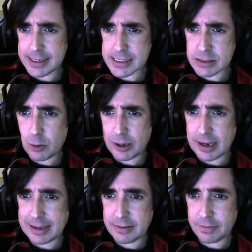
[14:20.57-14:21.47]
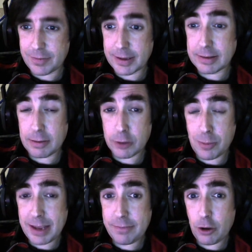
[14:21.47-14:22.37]
is one, and
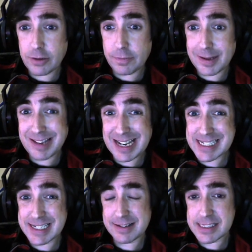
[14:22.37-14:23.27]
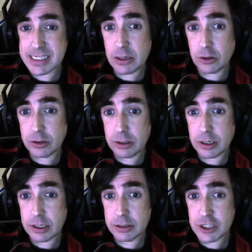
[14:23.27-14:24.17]
you may have heard of Fantastic Dizzy on
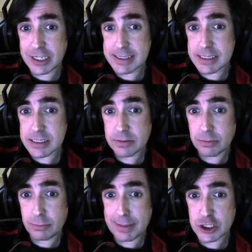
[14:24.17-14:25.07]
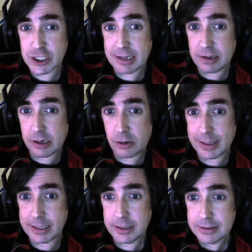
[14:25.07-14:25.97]
Genesis. Can I mention that, Doug,
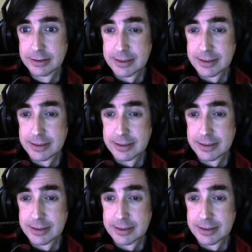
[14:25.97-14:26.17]
quickly?